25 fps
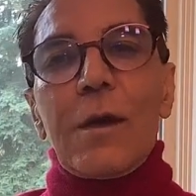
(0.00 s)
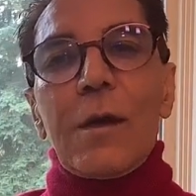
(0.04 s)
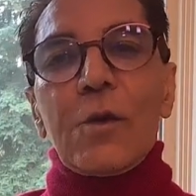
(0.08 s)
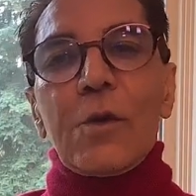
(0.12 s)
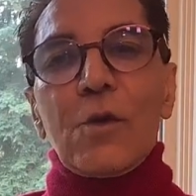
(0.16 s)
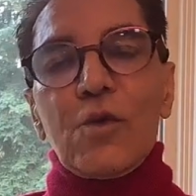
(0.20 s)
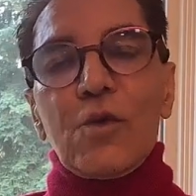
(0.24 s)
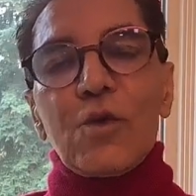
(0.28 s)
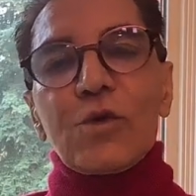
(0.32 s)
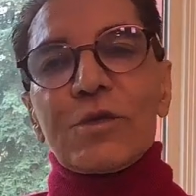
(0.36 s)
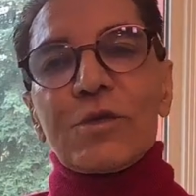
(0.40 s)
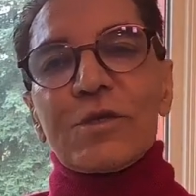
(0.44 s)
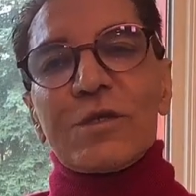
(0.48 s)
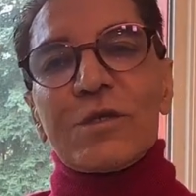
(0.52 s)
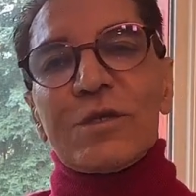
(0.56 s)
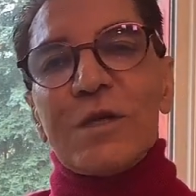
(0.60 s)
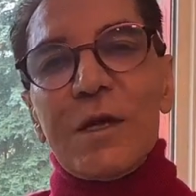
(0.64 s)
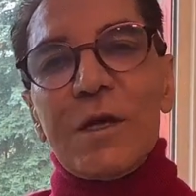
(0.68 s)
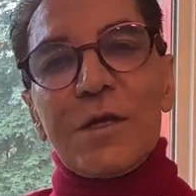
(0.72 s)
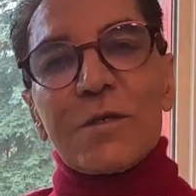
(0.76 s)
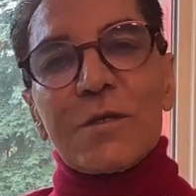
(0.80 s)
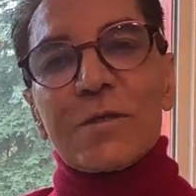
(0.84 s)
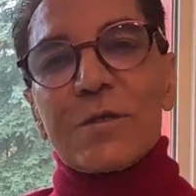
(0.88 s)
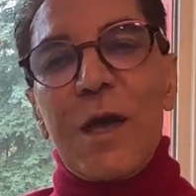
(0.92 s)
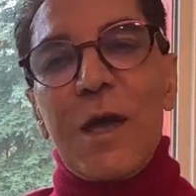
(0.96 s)
It could
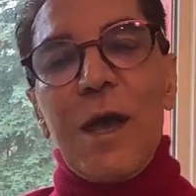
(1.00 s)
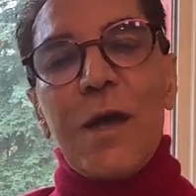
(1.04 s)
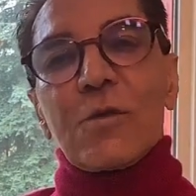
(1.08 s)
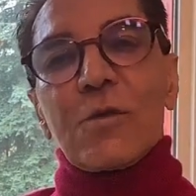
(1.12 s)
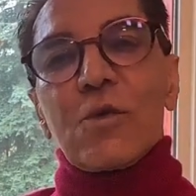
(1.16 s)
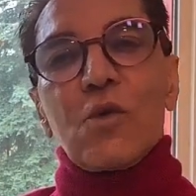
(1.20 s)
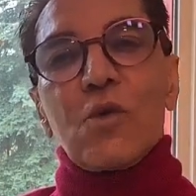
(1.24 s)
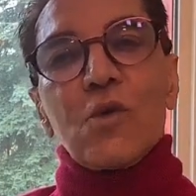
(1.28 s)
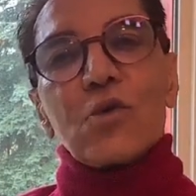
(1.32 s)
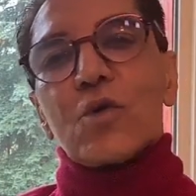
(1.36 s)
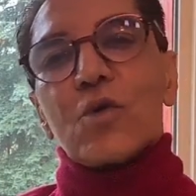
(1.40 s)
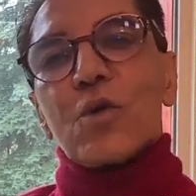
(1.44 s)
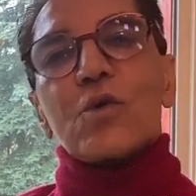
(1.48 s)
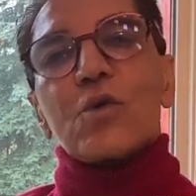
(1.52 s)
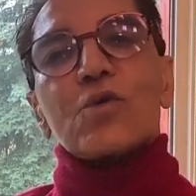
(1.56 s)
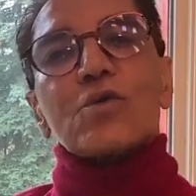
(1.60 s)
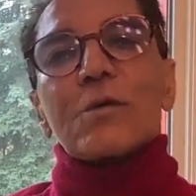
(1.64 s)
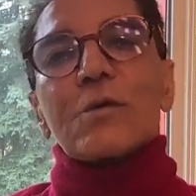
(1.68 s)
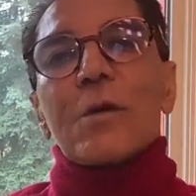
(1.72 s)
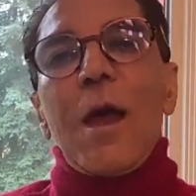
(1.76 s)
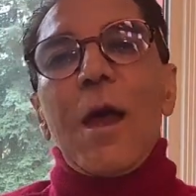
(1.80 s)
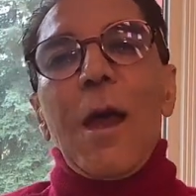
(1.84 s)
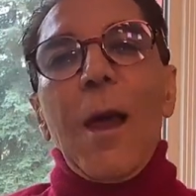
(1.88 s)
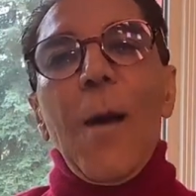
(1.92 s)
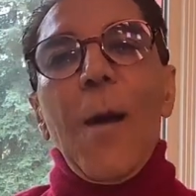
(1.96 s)
sit and
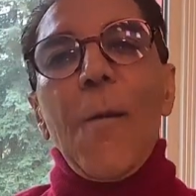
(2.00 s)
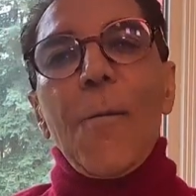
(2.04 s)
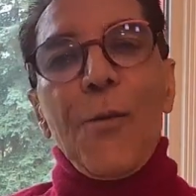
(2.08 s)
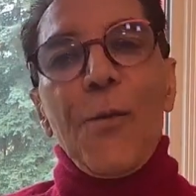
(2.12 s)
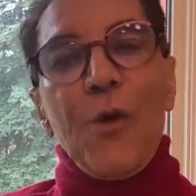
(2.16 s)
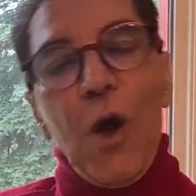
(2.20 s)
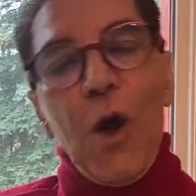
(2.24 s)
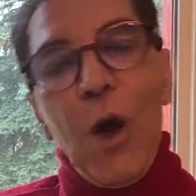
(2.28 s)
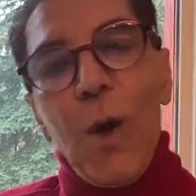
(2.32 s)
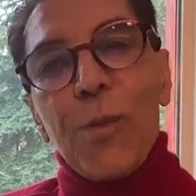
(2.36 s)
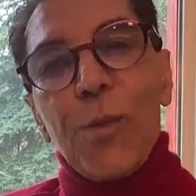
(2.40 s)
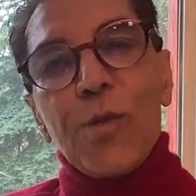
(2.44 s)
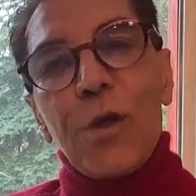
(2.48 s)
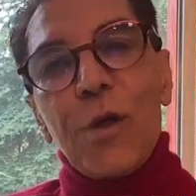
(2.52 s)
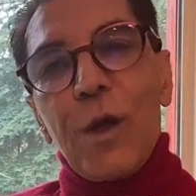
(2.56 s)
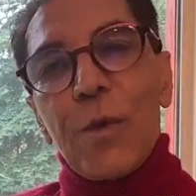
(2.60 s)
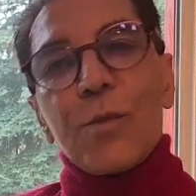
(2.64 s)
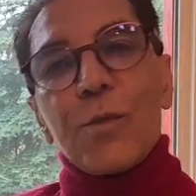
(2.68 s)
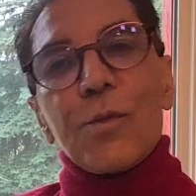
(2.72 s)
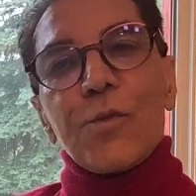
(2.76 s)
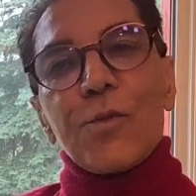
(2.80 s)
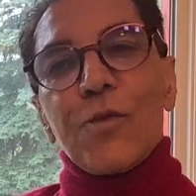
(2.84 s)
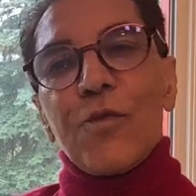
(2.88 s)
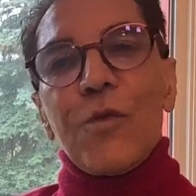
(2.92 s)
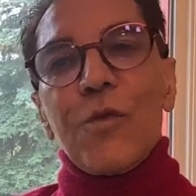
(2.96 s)
cause
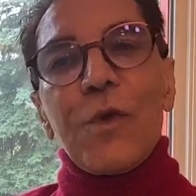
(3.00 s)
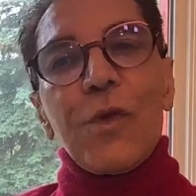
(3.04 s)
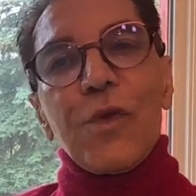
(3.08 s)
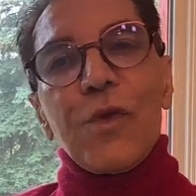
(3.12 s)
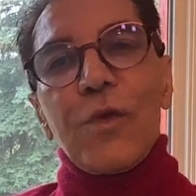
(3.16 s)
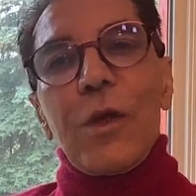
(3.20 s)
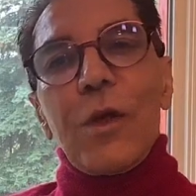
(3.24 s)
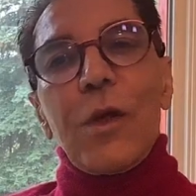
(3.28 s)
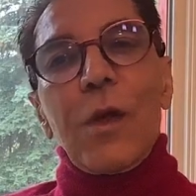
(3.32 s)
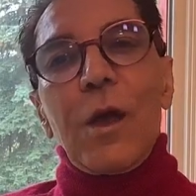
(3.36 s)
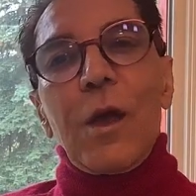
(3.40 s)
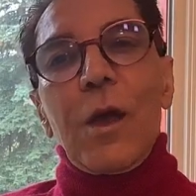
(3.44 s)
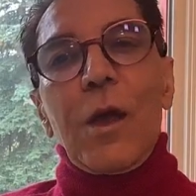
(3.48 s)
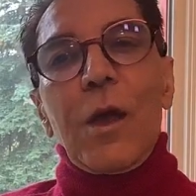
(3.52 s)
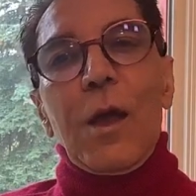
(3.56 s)
problem with